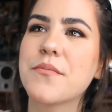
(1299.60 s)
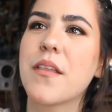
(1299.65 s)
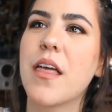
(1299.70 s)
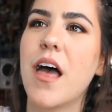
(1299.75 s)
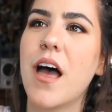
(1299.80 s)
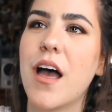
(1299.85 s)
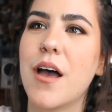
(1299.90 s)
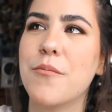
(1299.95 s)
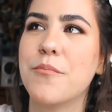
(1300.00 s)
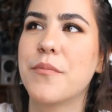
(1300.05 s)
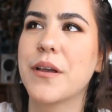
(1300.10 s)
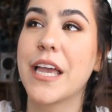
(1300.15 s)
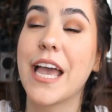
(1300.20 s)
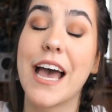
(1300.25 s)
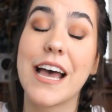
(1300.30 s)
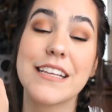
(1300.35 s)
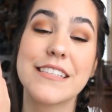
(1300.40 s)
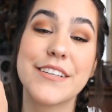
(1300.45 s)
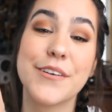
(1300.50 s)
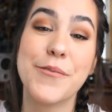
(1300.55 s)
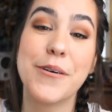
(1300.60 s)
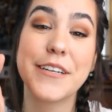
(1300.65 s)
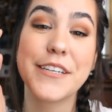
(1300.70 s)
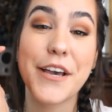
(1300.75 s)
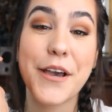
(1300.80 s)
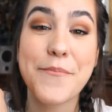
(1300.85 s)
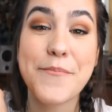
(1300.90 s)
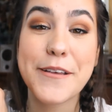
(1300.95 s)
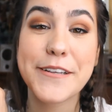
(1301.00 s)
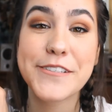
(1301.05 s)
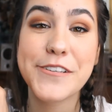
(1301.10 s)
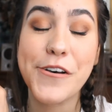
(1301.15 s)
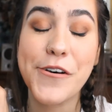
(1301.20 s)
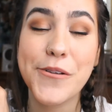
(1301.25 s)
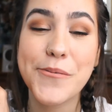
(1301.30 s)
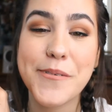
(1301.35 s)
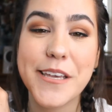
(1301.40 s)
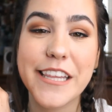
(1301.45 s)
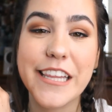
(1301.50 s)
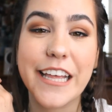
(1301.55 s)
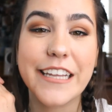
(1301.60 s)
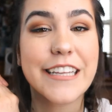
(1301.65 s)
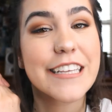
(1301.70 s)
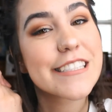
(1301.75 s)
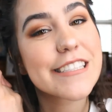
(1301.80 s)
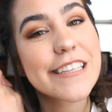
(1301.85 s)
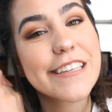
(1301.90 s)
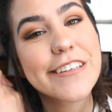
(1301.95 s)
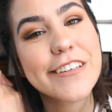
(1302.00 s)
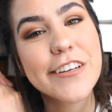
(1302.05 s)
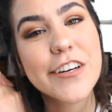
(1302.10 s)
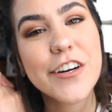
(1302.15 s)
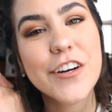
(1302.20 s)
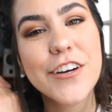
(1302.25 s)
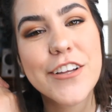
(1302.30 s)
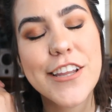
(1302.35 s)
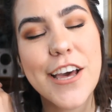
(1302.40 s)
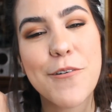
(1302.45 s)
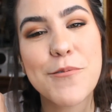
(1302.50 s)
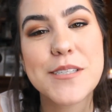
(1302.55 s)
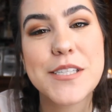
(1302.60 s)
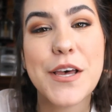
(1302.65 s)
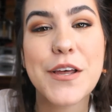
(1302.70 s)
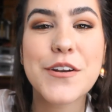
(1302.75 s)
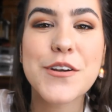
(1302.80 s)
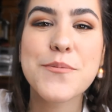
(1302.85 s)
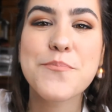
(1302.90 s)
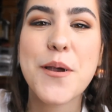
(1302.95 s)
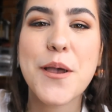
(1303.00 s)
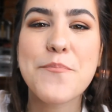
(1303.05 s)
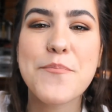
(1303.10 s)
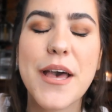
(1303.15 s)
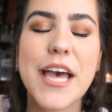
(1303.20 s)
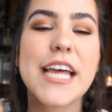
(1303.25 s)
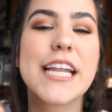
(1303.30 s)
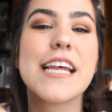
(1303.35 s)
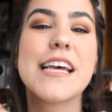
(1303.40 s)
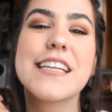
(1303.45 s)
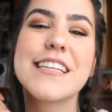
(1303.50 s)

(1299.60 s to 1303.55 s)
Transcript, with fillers: Um, but yeah, so one time it told me that this little girl that was under my bed